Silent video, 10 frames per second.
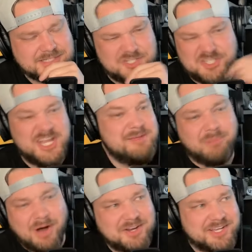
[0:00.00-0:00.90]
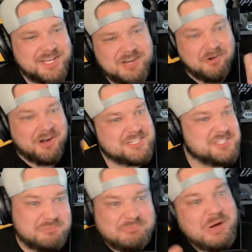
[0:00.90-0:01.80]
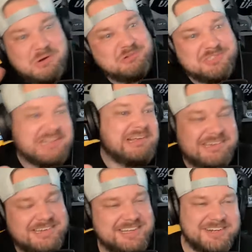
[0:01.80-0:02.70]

to debunk it or expose it,